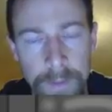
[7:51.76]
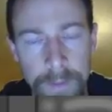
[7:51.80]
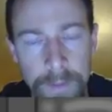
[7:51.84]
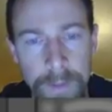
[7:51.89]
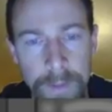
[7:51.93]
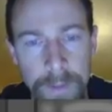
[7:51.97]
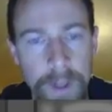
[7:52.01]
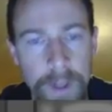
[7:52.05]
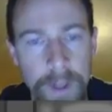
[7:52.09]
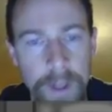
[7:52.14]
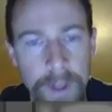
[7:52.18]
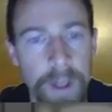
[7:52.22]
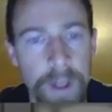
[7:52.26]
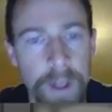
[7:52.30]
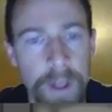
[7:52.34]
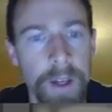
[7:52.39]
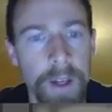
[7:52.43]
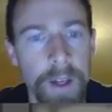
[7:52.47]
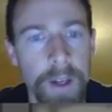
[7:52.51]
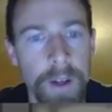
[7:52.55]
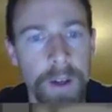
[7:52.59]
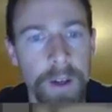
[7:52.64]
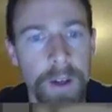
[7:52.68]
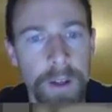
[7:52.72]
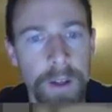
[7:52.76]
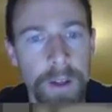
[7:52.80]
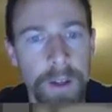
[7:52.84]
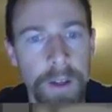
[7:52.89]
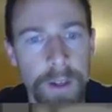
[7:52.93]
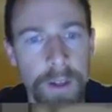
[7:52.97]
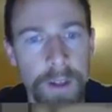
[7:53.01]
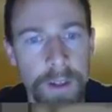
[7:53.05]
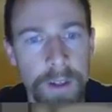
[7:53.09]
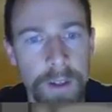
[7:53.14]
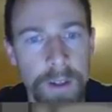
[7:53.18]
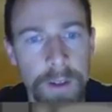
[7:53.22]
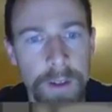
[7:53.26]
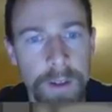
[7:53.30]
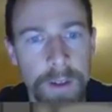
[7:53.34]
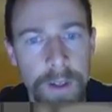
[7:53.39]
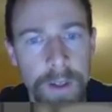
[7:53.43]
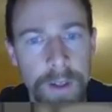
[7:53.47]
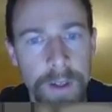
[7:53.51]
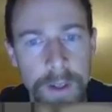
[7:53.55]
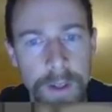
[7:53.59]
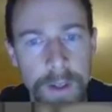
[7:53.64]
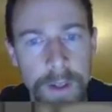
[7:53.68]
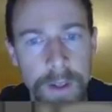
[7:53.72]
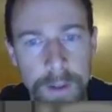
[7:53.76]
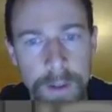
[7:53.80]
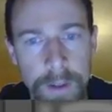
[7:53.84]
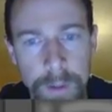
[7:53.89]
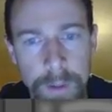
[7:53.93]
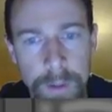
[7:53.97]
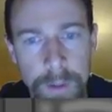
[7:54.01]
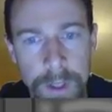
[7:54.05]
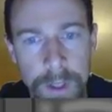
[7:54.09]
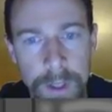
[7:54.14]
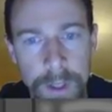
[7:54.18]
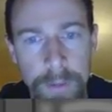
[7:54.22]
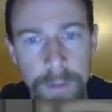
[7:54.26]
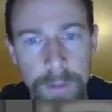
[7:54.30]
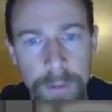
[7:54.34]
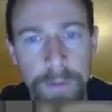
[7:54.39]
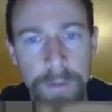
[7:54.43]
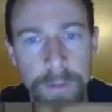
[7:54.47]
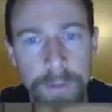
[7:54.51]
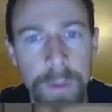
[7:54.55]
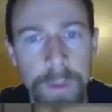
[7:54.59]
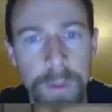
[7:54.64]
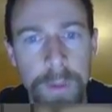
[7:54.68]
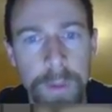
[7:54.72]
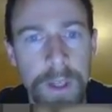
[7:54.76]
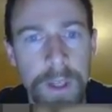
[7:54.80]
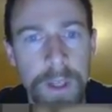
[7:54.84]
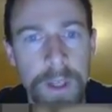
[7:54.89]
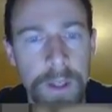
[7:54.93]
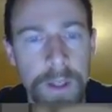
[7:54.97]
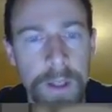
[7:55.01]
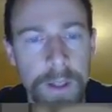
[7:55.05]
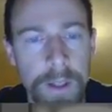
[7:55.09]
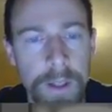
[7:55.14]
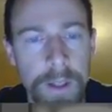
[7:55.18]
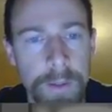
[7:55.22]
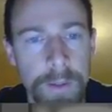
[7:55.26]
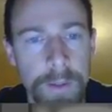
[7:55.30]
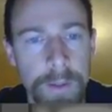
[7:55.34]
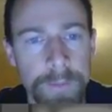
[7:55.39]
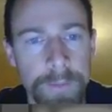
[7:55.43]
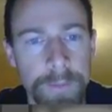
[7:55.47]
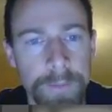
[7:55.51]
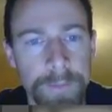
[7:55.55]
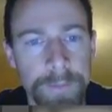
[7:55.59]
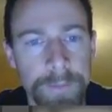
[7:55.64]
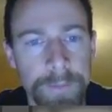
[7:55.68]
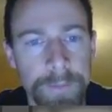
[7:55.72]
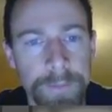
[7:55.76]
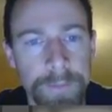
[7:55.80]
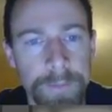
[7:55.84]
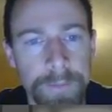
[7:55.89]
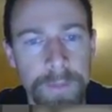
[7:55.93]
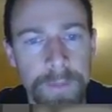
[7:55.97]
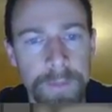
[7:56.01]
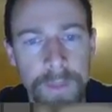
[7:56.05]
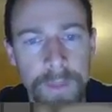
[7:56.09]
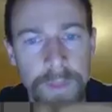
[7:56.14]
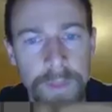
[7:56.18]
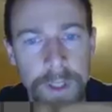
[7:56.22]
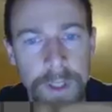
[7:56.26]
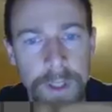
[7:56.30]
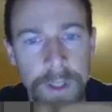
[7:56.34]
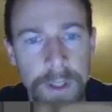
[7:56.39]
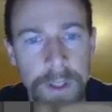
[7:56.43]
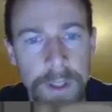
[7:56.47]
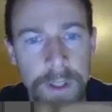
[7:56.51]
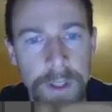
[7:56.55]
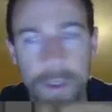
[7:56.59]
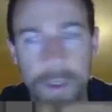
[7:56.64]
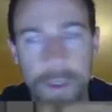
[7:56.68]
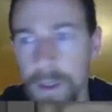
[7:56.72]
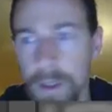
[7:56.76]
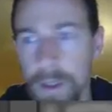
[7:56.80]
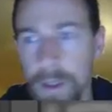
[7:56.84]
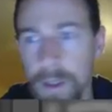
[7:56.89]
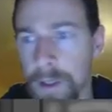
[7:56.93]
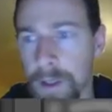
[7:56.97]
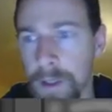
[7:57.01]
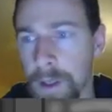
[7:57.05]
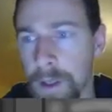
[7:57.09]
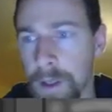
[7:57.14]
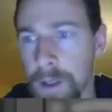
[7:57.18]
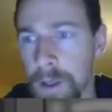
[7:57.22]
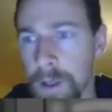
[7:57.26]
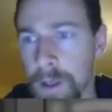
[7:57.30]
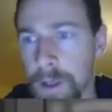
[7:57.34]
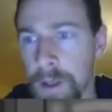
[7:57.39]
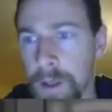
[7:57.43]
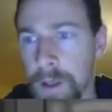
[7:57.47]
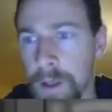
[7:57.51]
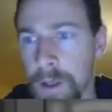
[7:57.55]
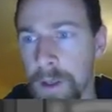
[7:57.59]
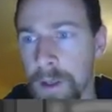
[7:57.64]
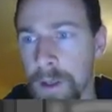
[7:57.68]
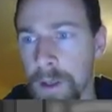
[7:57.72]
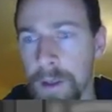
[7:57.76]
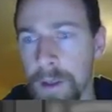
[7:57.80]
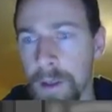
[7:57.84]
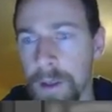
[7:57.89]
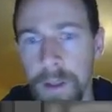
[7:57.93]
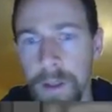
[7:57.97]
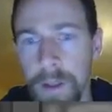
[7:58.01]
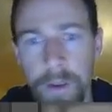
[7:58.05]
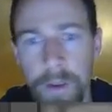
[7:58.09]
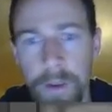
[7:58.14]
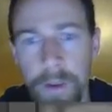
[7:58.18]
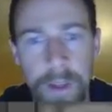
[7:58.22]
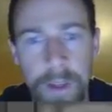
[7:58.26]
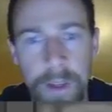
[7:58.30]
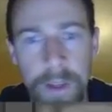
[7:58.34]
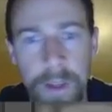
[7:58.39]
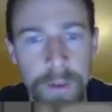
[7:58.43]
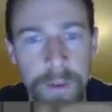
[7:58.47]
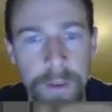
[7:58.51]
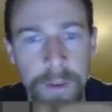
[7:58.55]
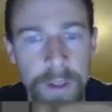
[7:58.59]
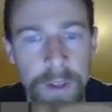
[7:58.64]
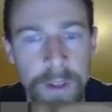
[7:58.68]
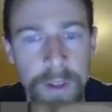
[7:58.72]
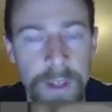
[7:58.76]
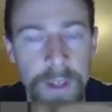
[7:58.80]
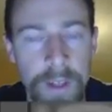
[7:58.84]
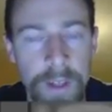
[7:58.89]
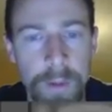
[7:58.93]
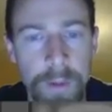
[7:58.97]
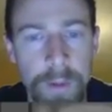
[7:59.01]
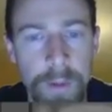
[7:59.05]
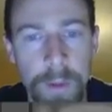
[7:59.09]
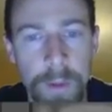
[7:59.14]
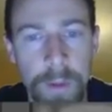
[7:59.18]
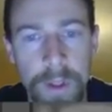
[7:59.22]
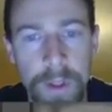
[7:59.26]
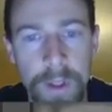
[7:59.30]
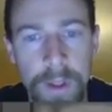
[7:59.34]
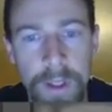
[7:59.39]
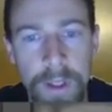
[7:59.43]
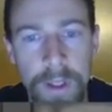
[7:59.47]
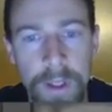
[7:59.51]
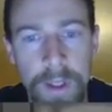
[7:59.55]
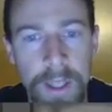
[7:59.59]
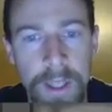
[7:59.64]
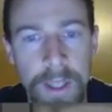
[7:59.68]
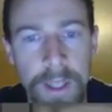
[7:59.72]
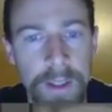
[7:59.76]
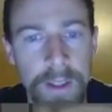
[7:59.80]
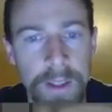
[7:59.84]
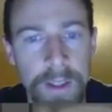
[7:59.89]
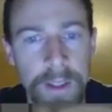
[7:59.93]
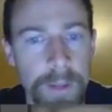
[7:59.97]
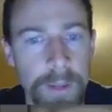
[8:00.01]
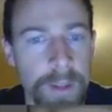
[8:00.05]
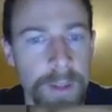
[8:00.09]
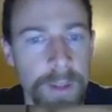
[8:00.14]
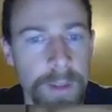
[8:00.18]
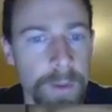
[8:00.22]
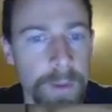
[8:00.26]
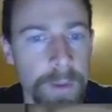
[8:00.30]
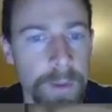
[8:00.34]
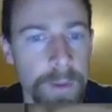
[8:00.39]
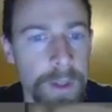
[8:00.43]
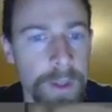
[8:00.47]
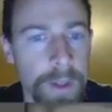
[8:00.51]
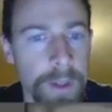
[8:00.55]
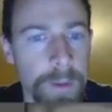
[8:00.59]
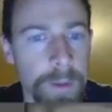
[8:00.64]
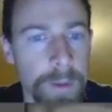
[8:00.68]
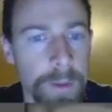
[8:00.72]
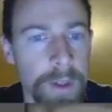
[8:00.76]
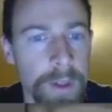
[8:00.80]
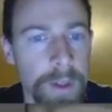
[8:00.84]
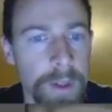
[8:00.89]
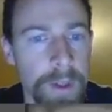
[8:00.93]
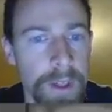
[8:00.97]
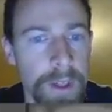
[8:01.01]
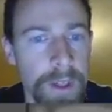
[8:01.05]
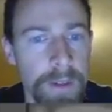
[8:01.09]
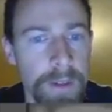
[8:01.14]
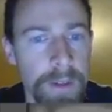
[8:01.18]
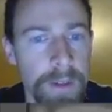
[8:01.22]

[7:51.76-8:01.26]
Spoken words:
Okay, I got another idea. What if we just get rid of that for a second, and we'll put the color scheme just for once. We'll put it down